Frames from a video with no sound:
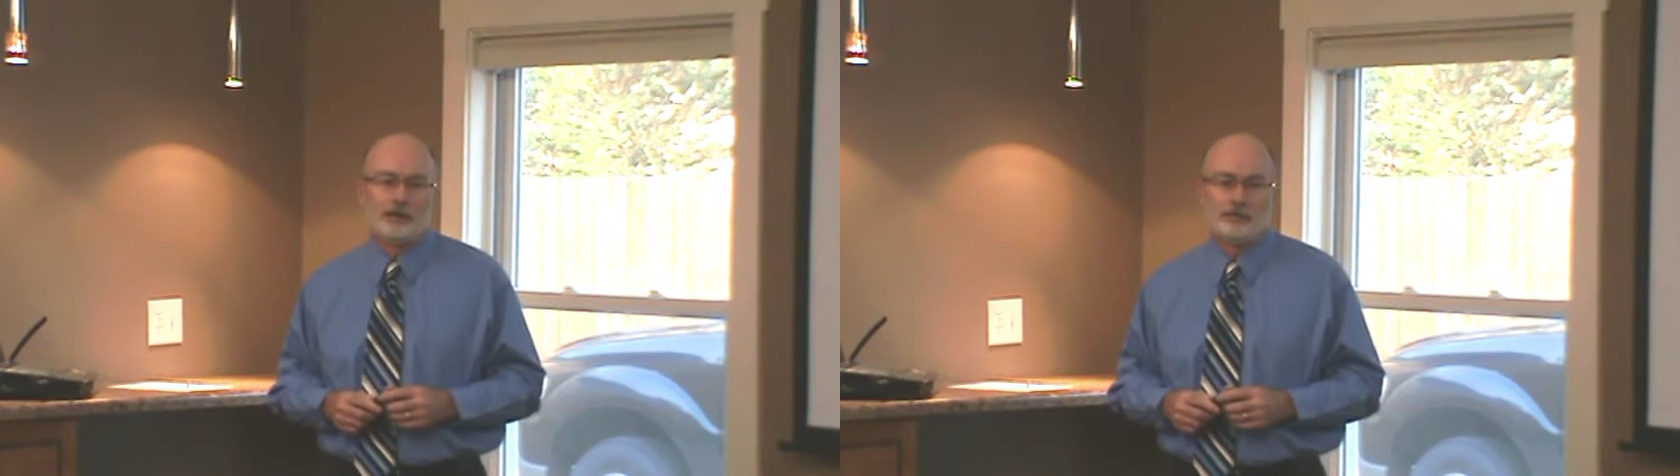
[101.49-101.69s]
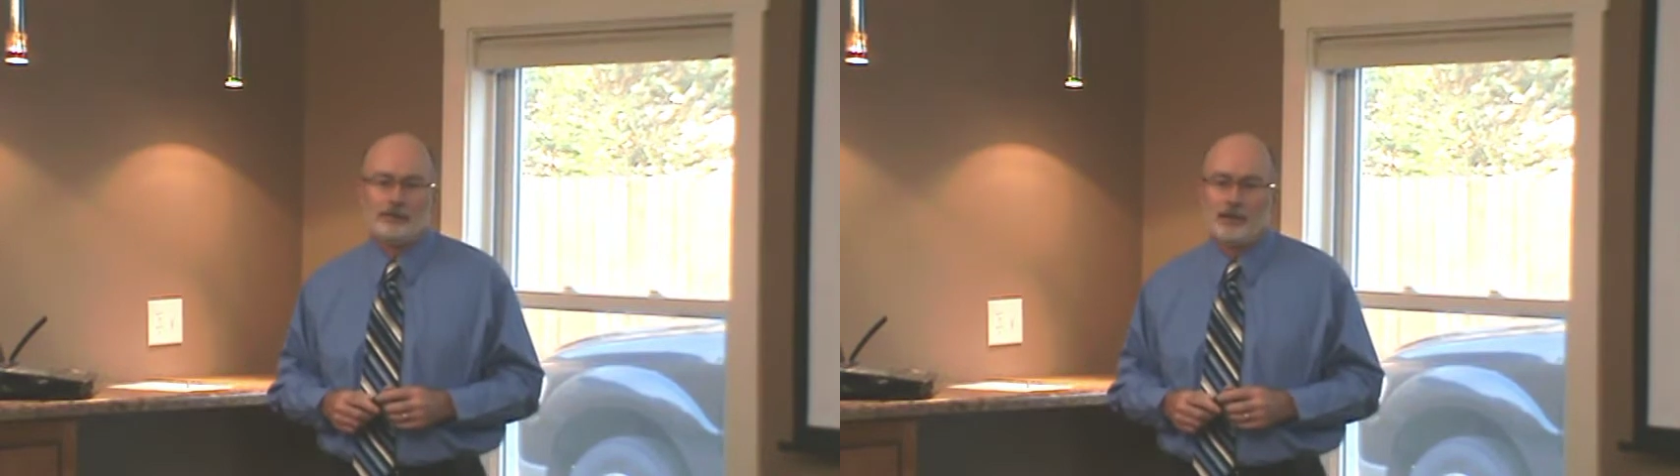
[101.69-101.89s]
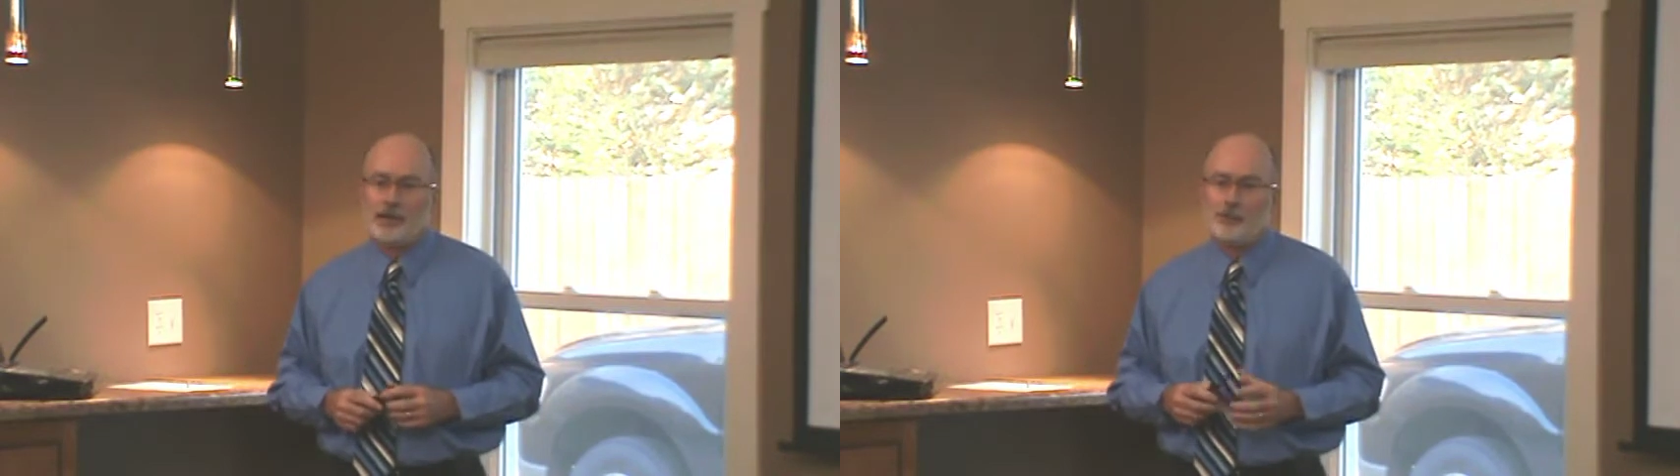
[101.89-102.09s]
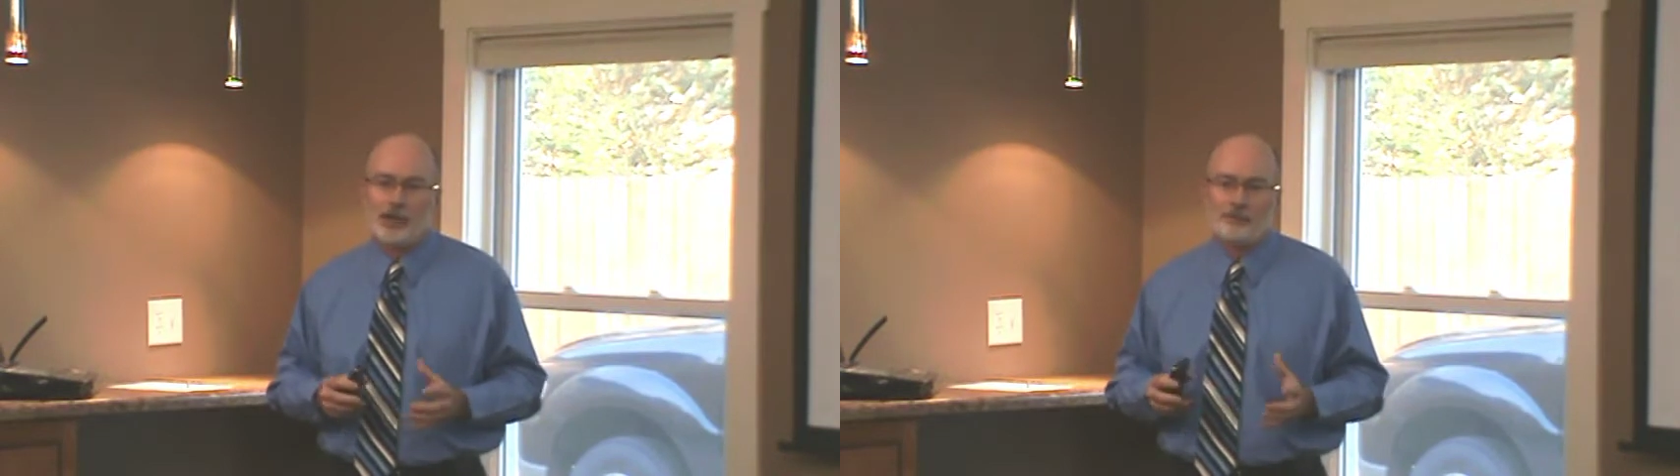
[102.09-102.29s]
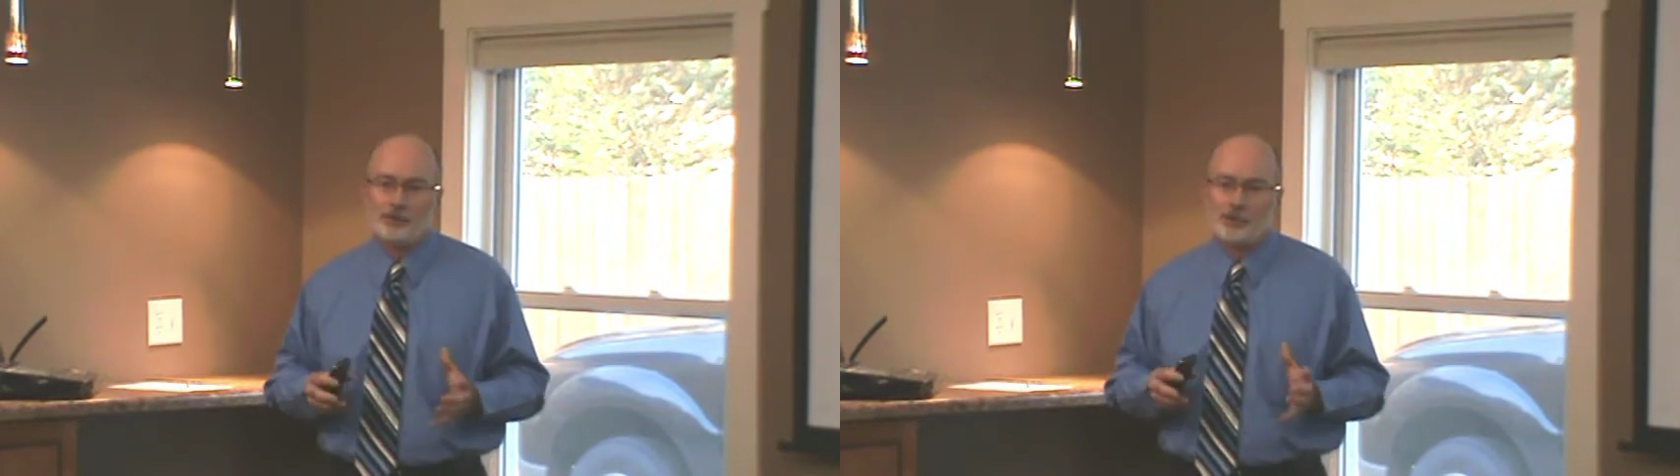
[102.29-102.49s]
and today
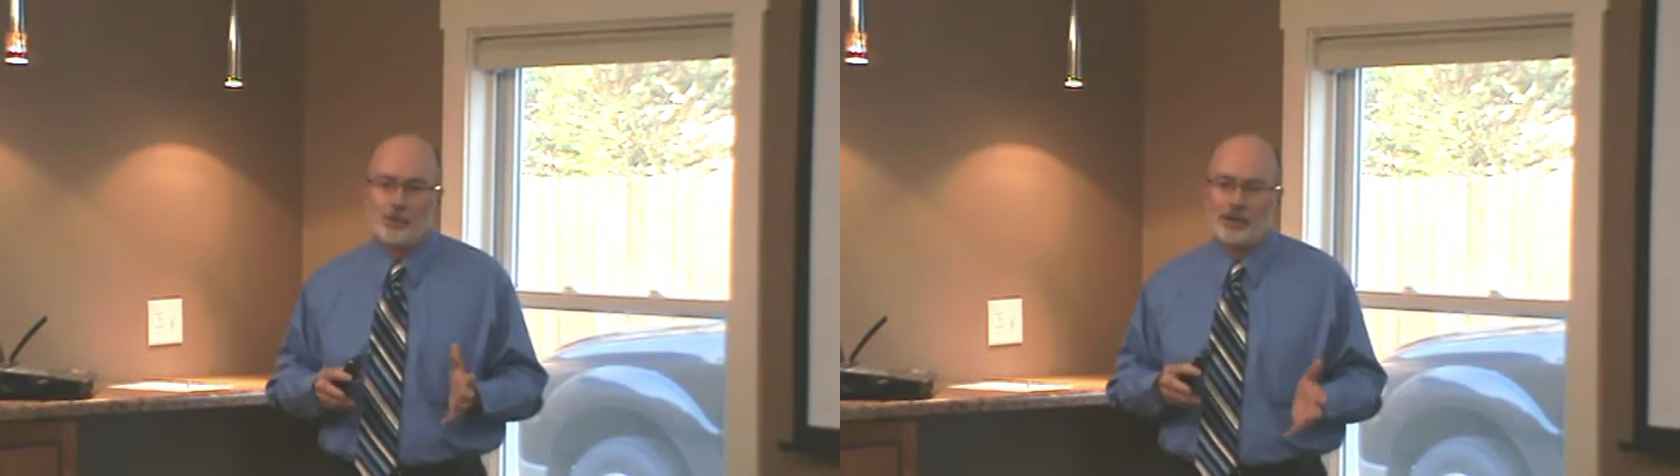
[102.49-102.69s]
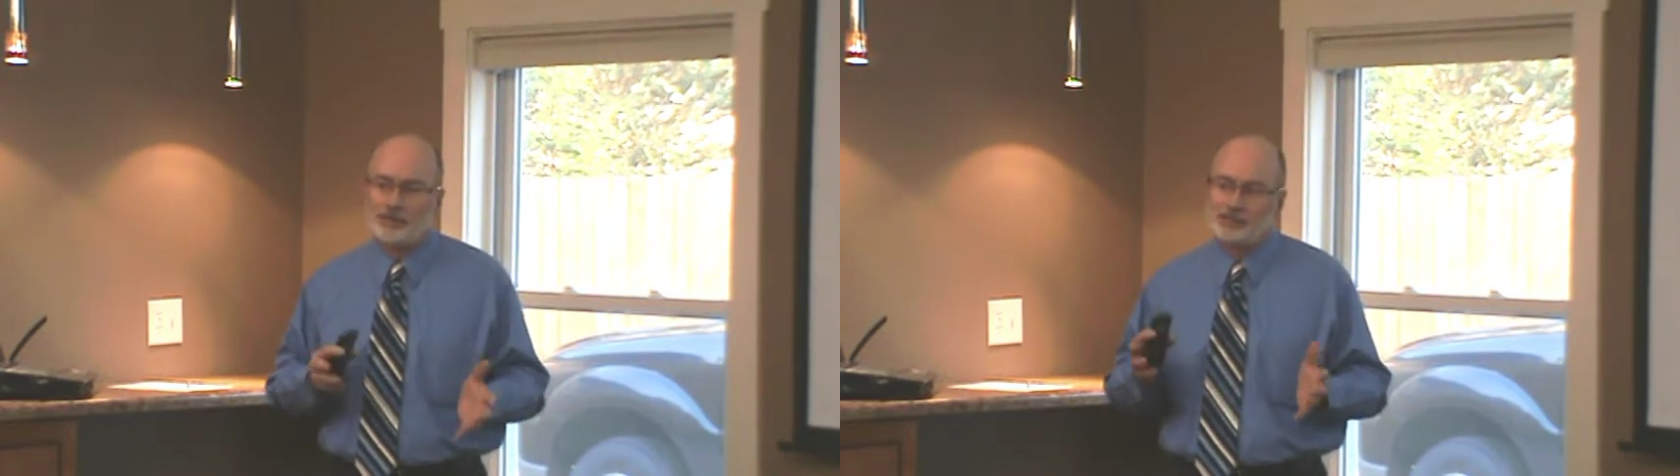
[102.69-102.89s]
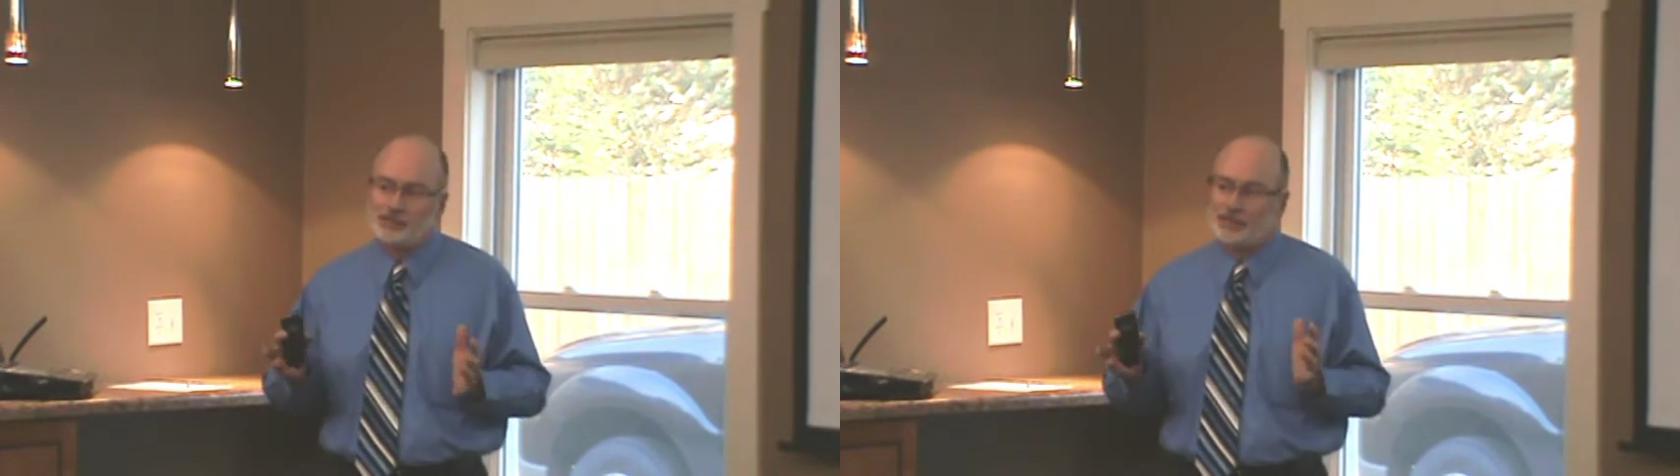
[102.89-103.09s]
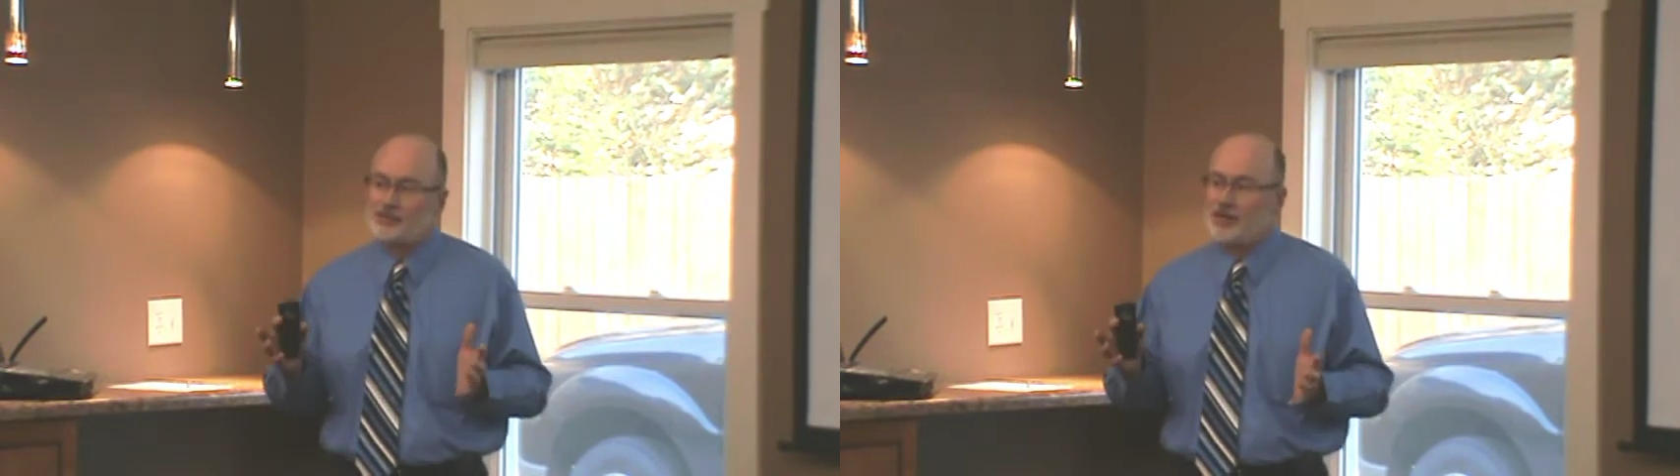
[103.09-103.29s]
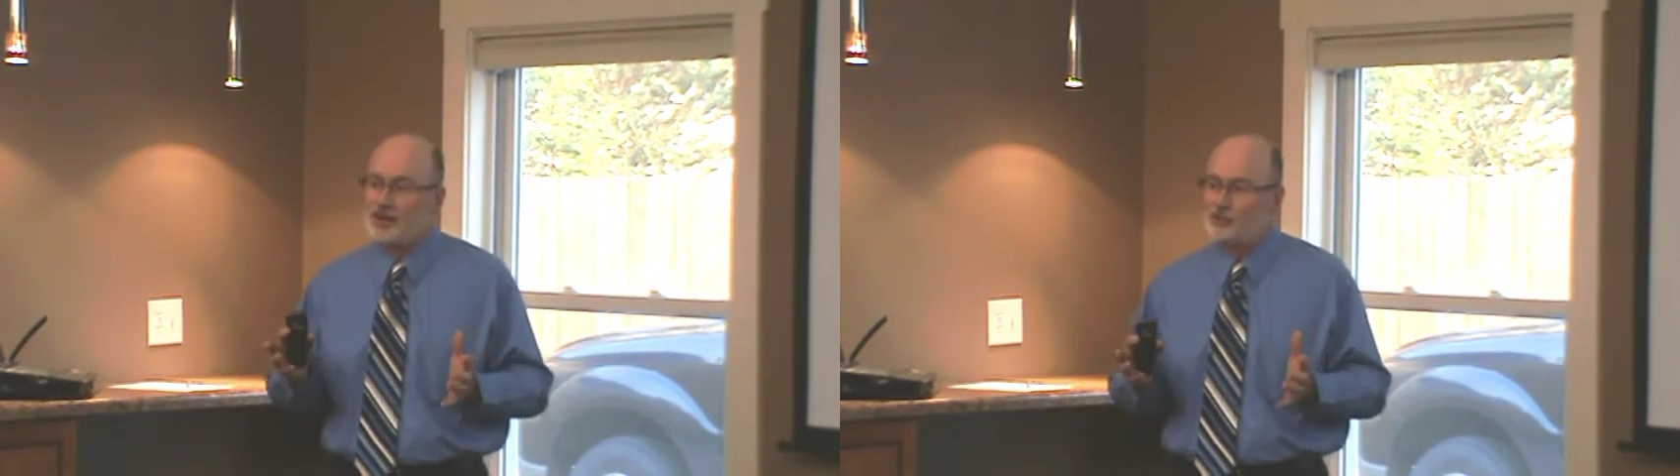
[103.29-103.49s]
we have
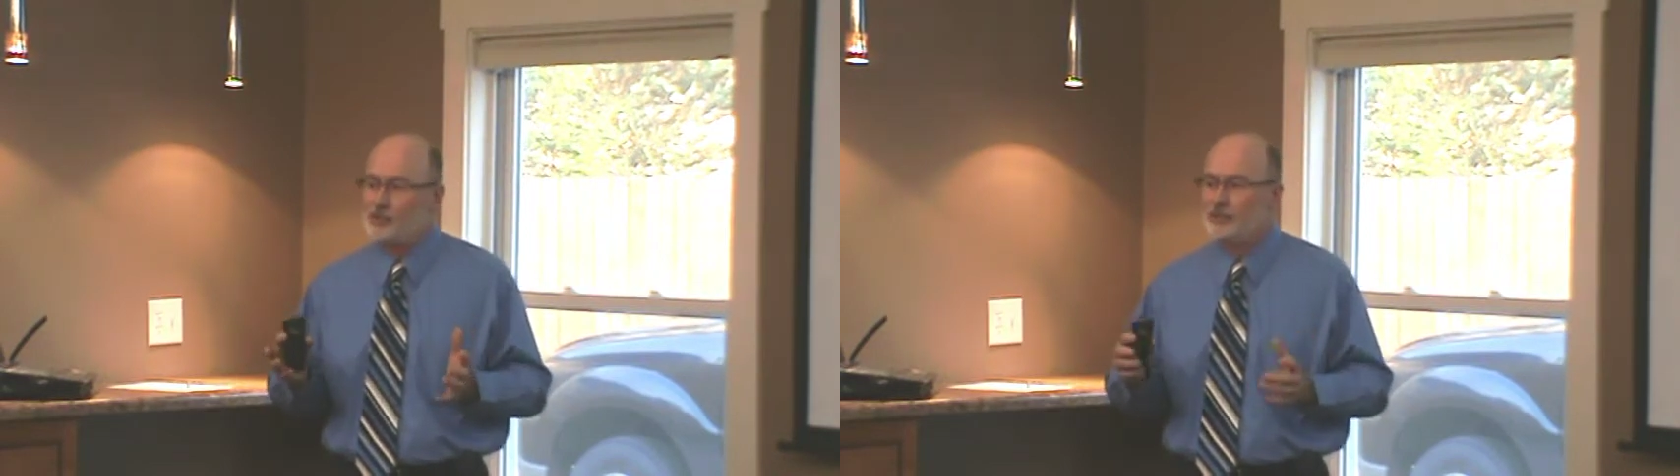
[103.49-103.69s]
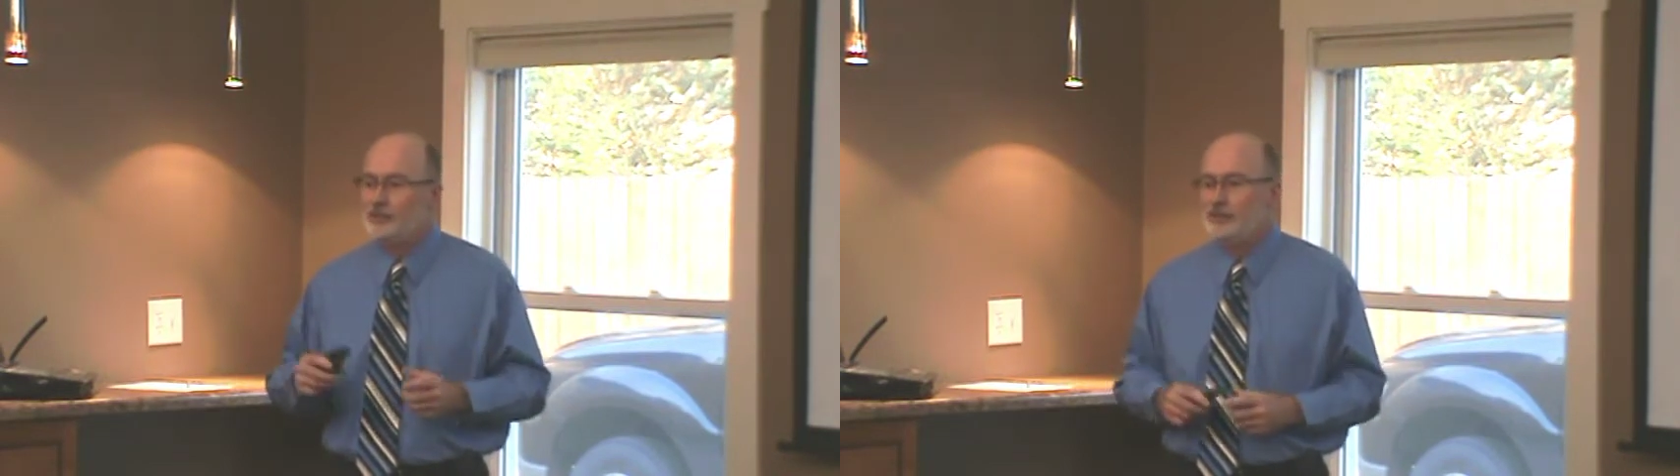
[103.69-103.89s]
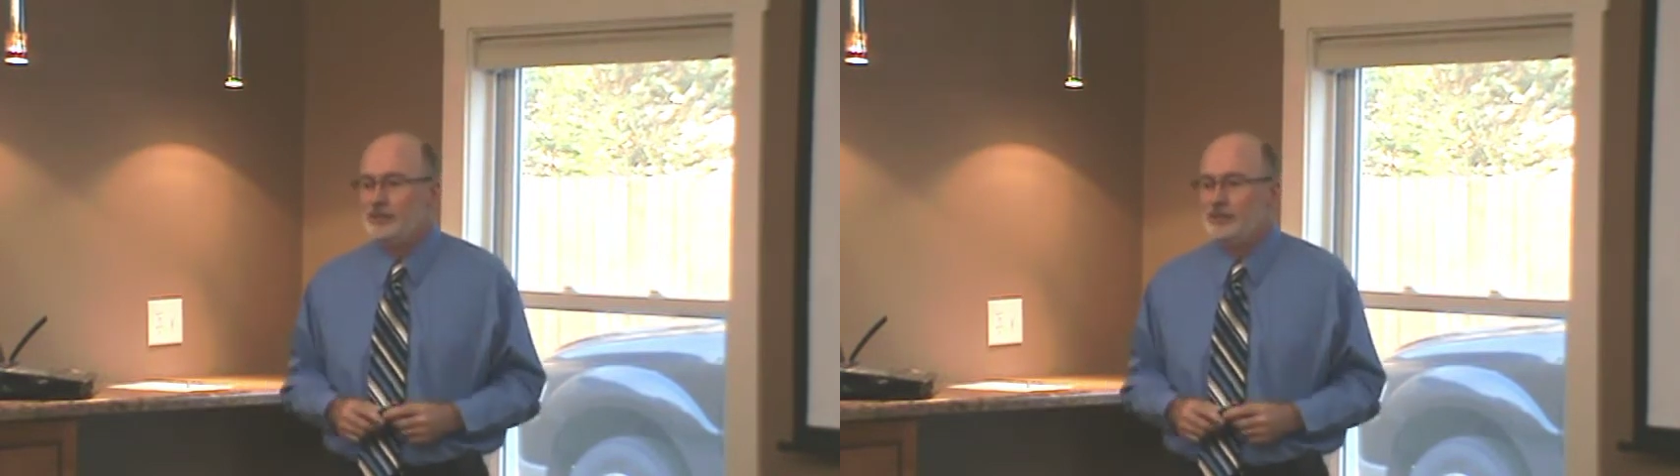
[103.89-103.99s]
26,000